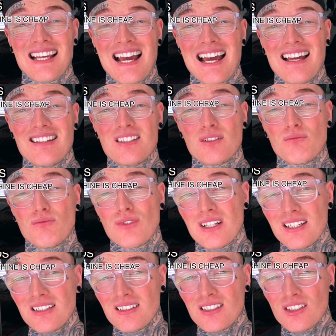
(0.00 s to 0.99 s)
hands and
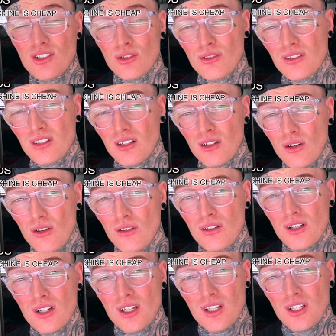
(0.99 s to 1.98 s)
wrists during
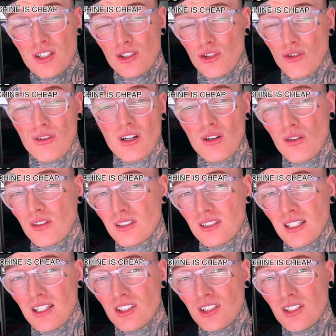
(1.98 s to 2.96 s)
a long
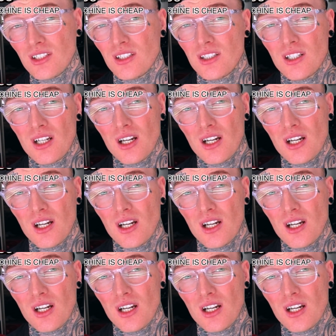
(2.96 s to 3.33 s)
session.